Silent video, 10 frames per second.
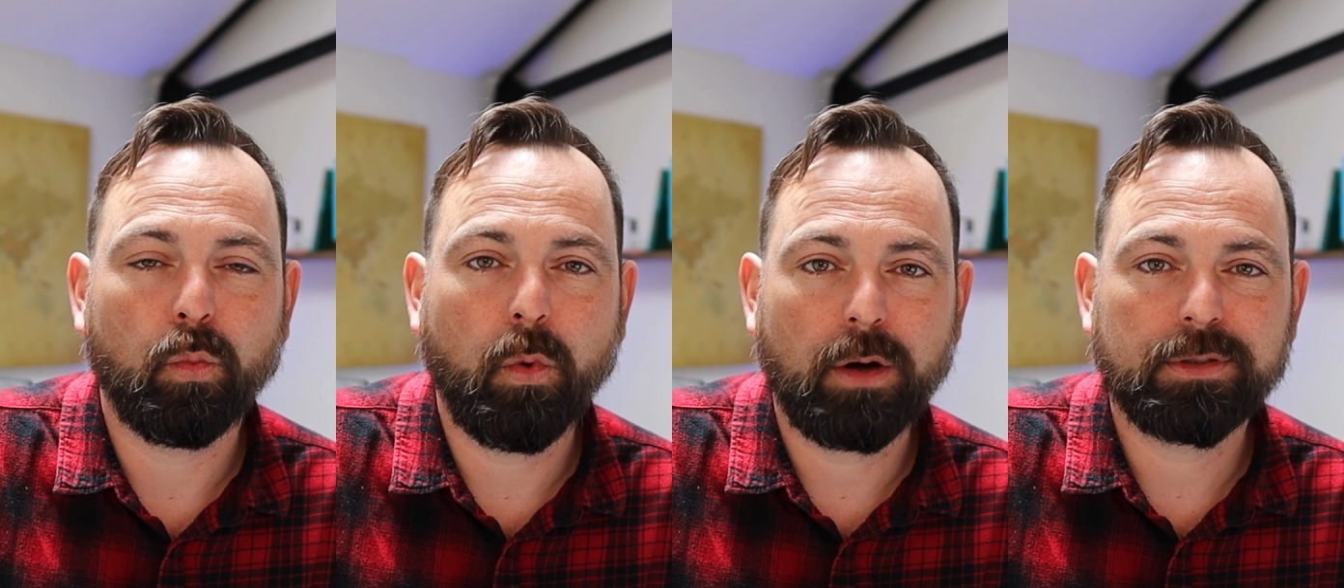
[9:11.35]

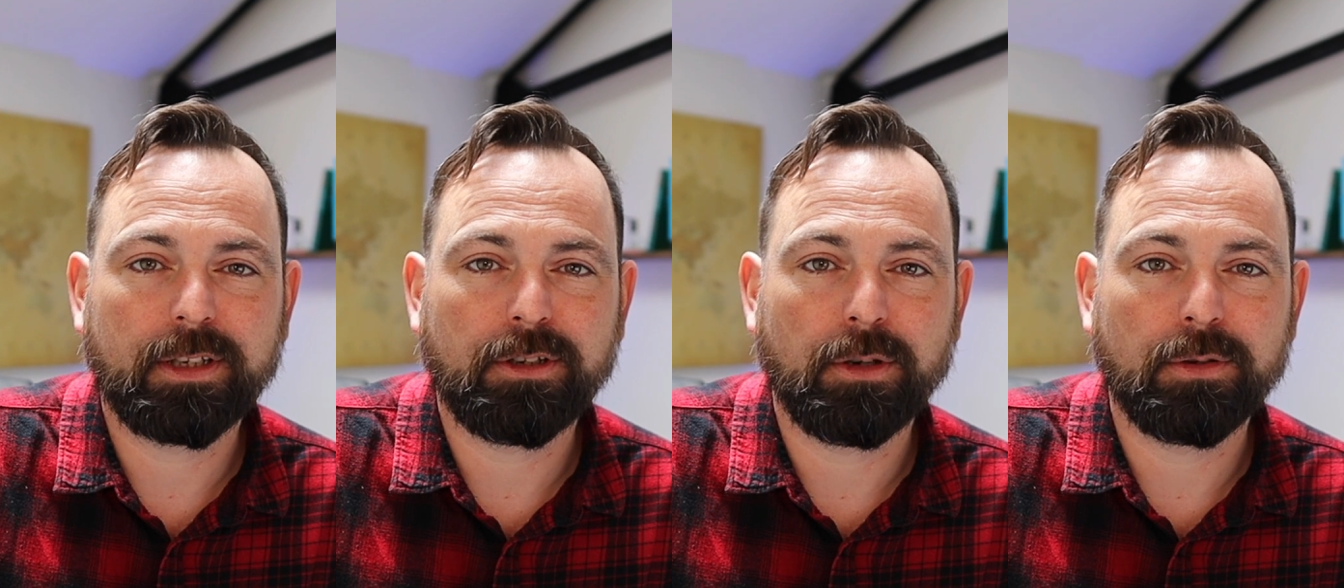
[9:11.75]
whilst
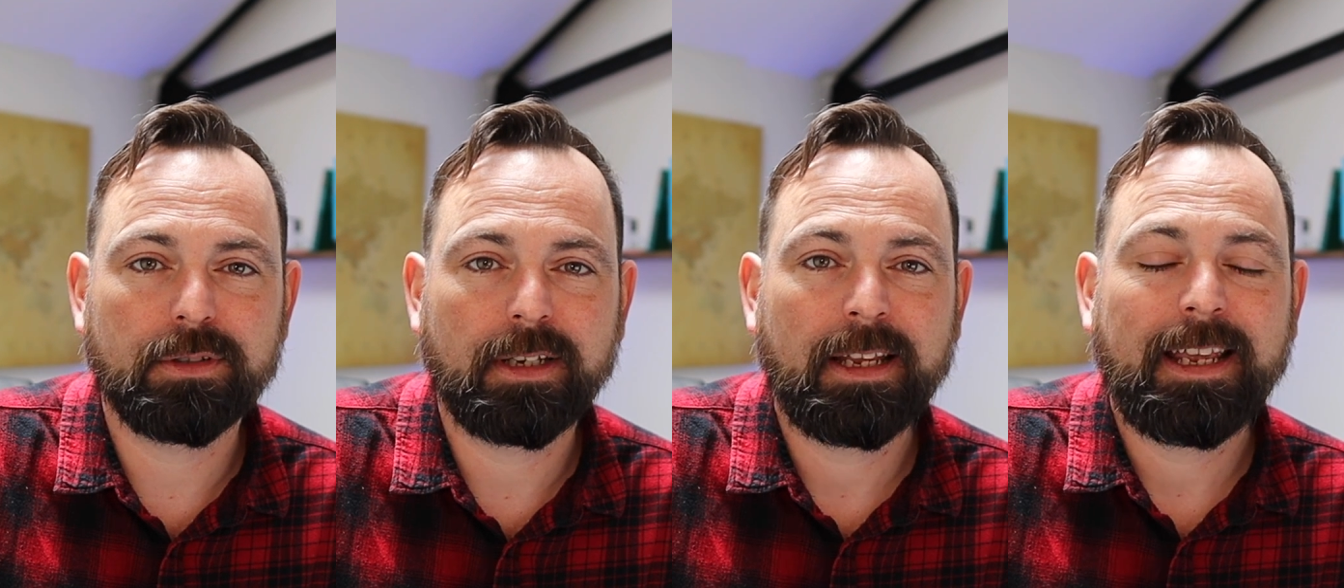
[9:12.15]
in
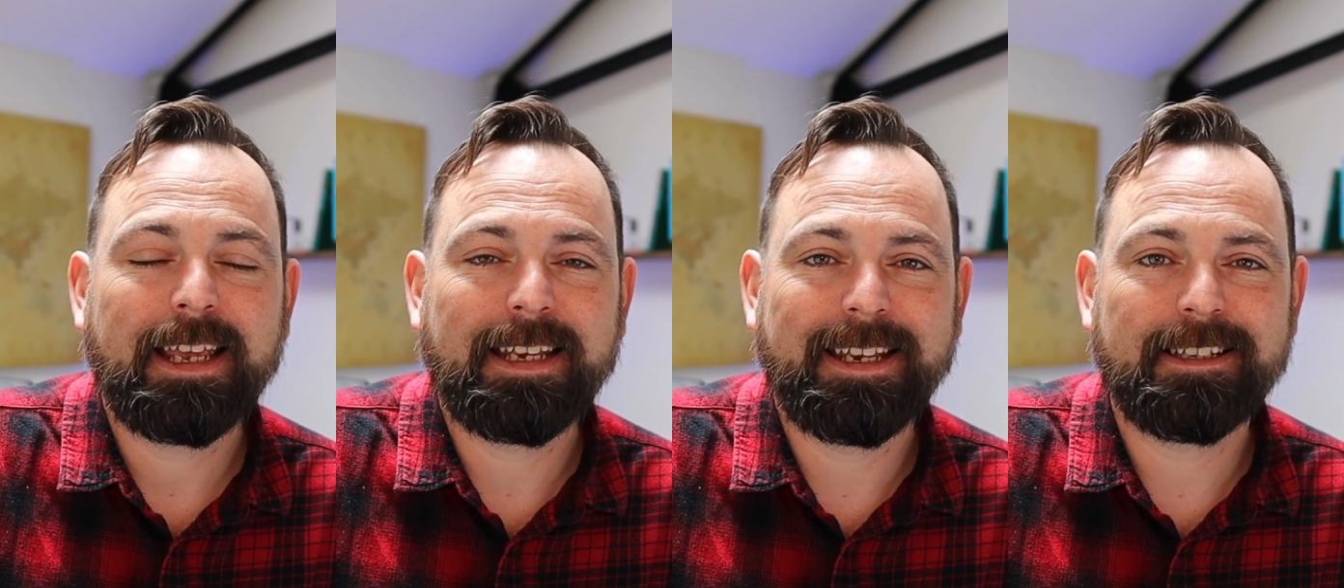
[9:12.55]
use,
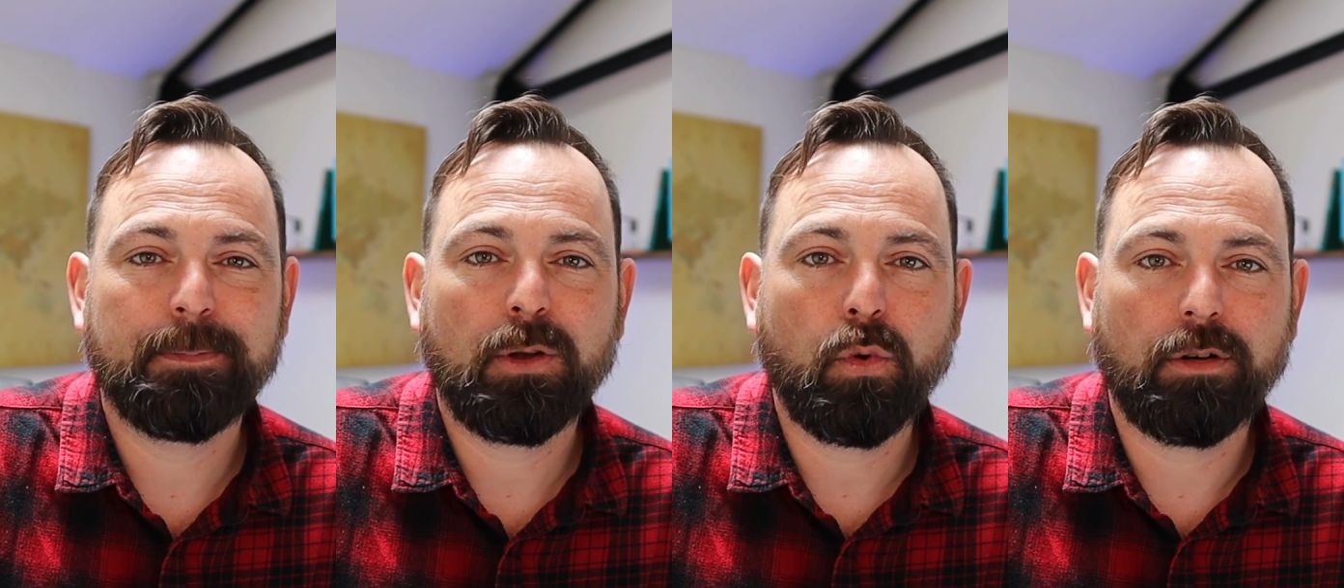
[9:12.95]
it needs to
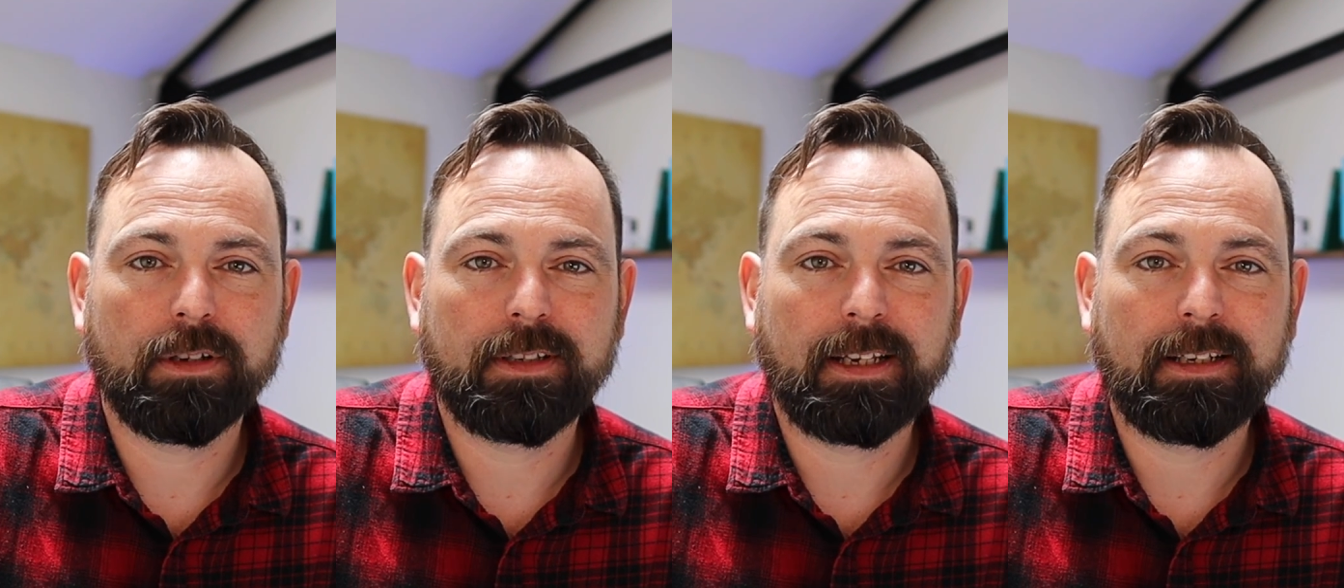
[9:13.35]
be
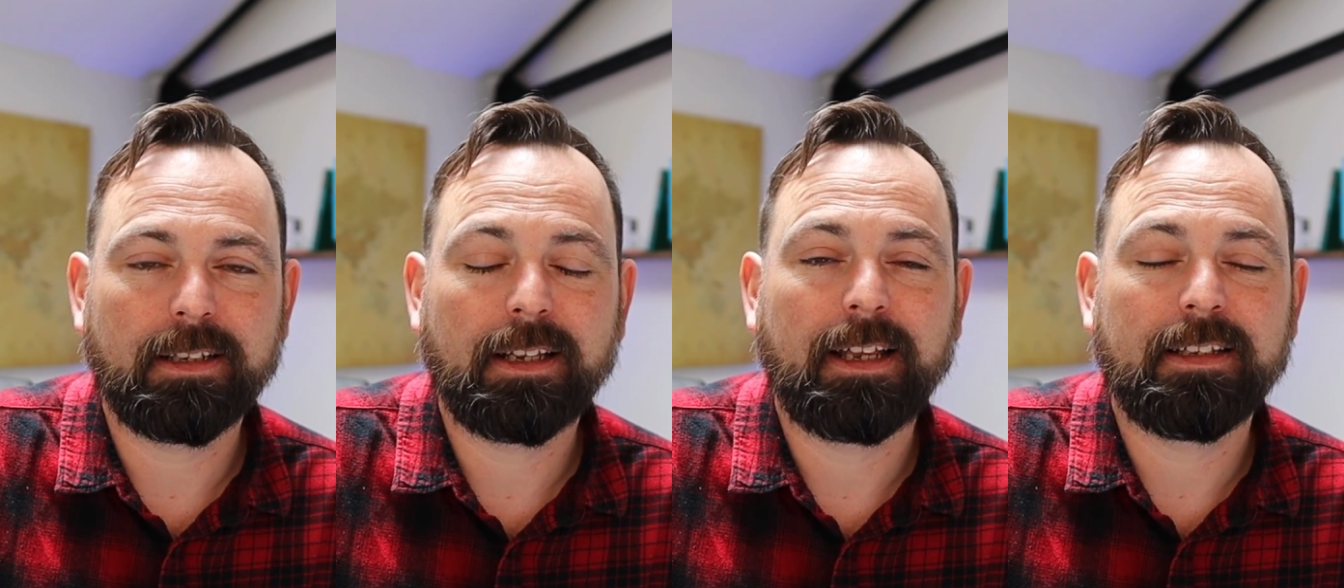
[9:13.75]

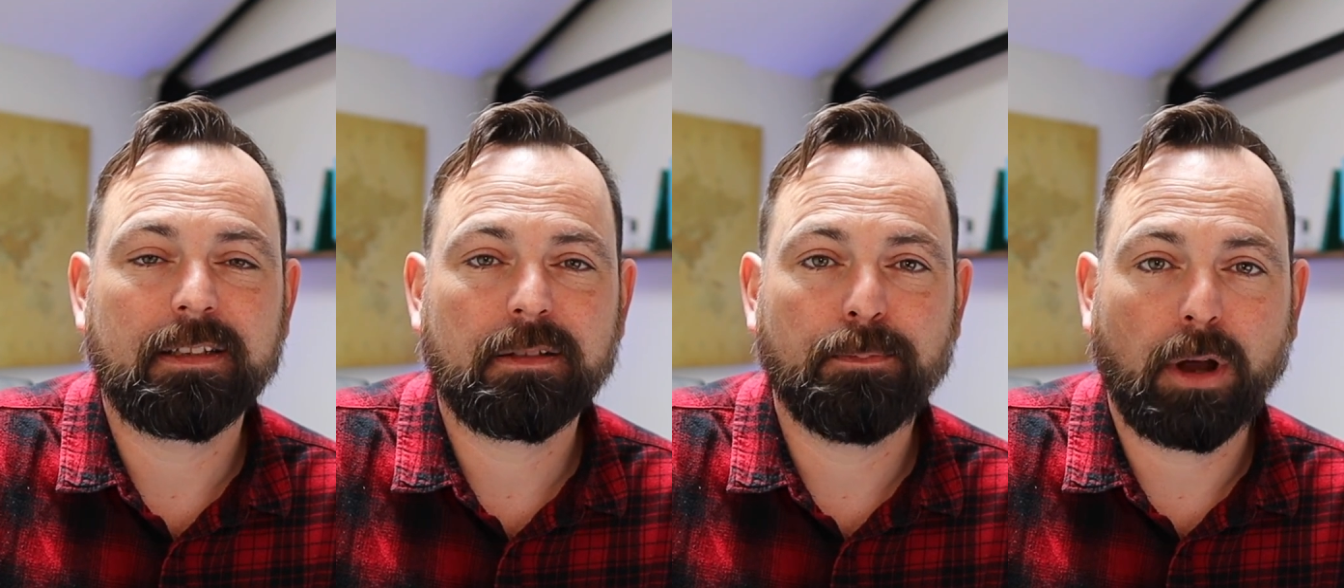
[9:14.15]
quarantined and
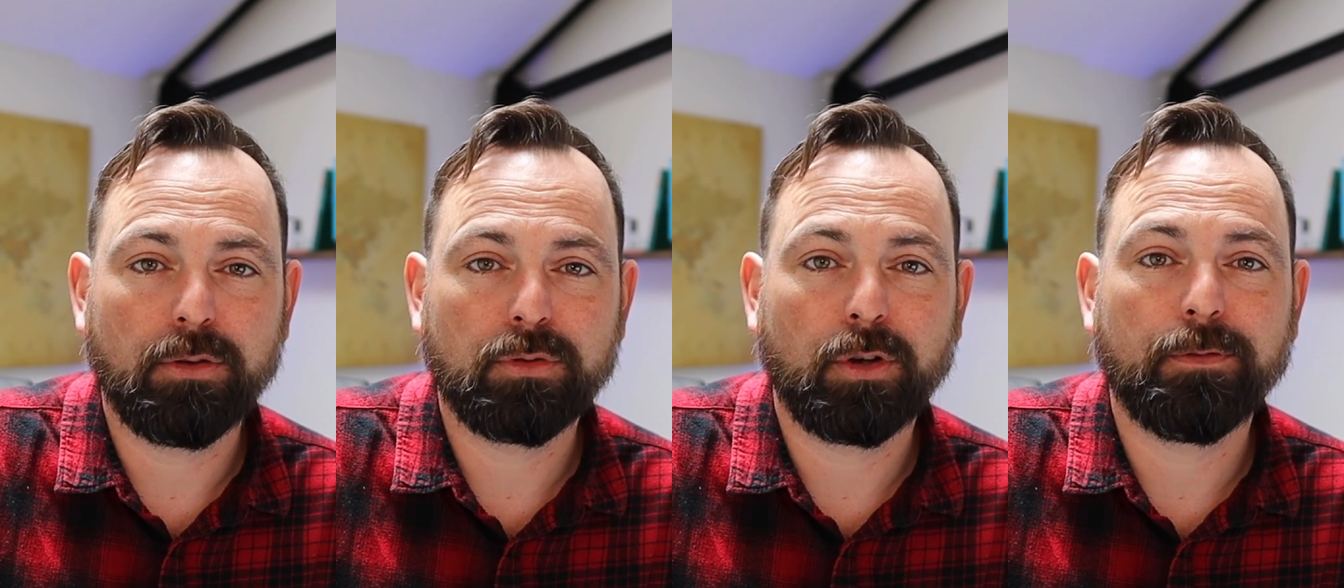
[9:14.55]

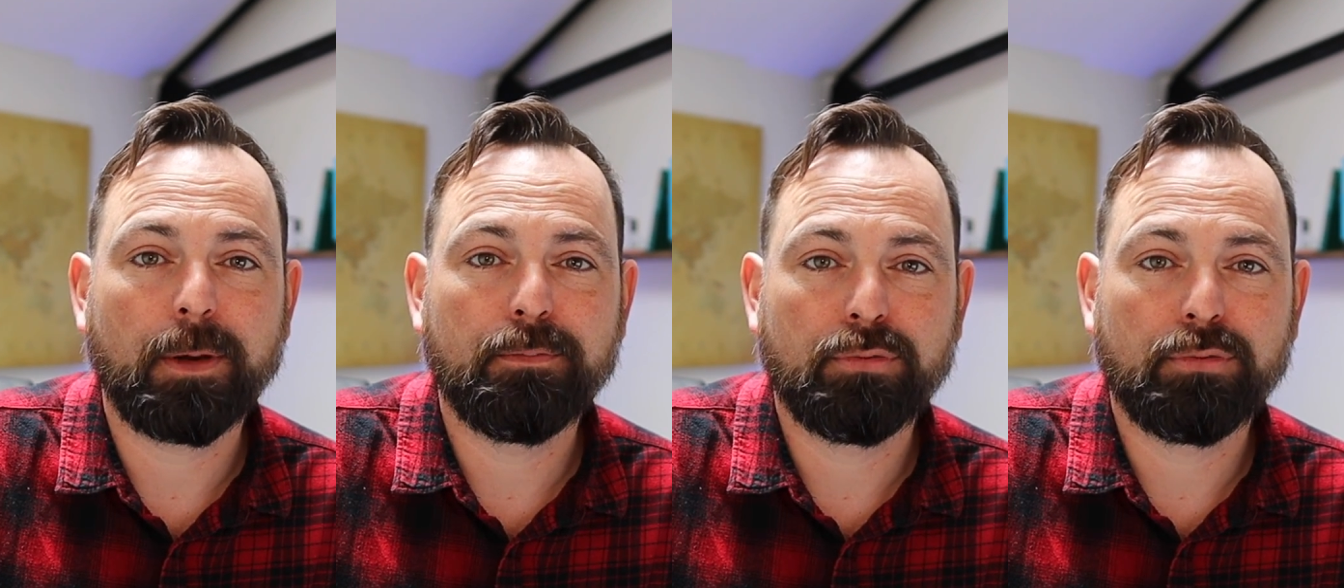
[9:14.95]
disposed of